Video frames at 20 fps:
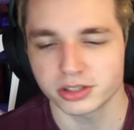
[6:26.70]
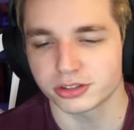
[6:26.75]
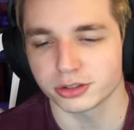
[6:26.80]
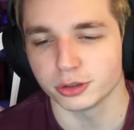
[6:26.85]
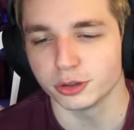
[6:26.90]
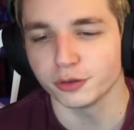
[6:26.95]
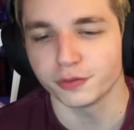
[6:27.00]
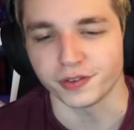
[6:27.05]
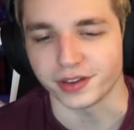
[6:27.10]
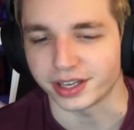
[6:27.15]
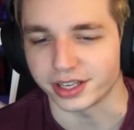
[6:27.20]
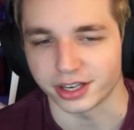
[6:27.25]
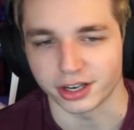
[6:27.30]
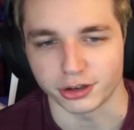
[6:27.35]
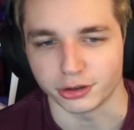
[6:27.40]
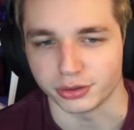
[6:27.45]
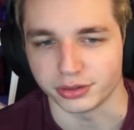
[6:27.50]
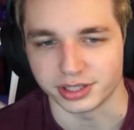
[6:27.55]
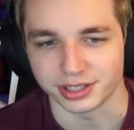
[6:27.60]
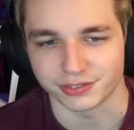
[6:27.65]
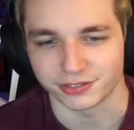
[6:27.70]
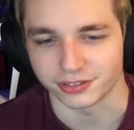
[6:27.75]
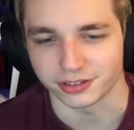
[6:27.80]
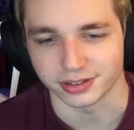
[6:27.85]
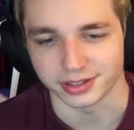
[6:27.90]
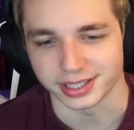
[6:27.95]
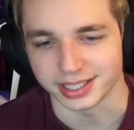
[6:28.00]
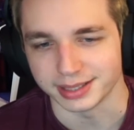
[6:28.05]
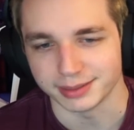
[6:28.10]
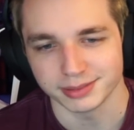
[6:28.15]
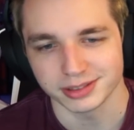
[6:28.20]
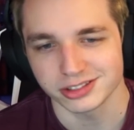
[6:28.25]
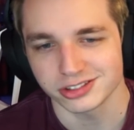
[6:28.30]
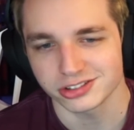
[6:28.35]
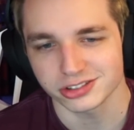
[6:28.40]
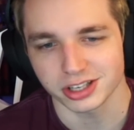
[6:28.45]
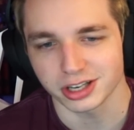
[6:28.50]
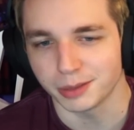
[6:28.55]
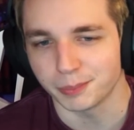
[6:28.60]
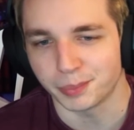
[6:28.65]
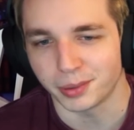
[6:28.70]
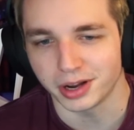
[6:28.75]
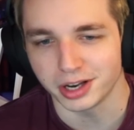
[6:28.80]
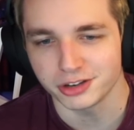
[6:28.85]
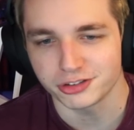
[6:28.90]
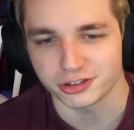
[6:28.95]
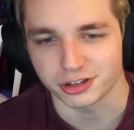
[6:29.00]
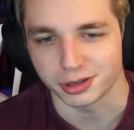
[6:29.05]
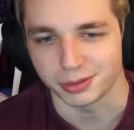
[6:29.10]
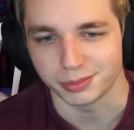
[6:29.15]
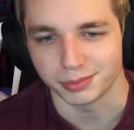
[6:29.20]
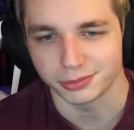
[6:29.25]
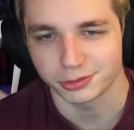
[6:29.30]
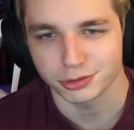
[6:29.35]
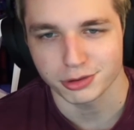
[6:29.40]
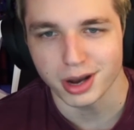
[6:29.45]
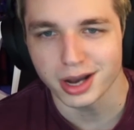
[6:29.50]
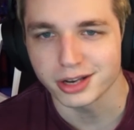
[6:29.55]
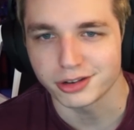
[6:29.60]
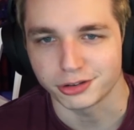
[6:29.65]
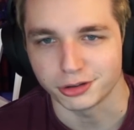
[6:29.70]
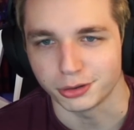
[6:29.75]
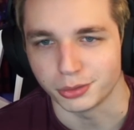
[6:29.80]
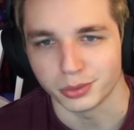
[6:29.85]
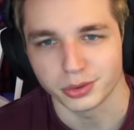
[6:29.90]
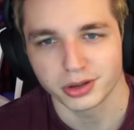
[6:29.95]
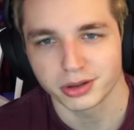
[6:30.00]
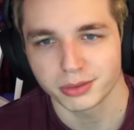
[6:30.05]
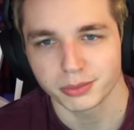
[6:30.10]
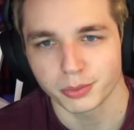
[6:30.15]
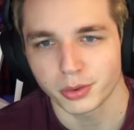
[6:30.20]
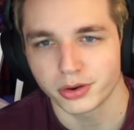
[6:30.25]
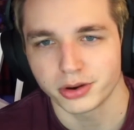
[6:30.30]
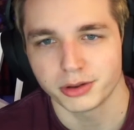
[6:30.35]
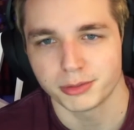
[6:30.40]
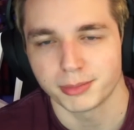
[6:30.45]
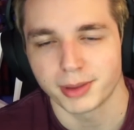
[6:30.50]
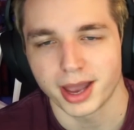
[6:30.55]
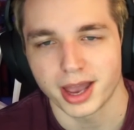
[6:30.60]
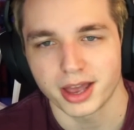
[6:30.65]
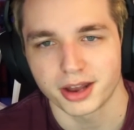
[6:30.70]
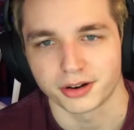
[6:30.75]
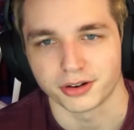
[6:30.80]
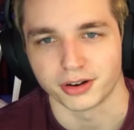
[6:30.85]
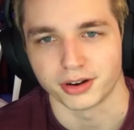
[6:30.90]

Luffy going to do differently? He's just going to punch him. Try to. It doesn't, won't even matter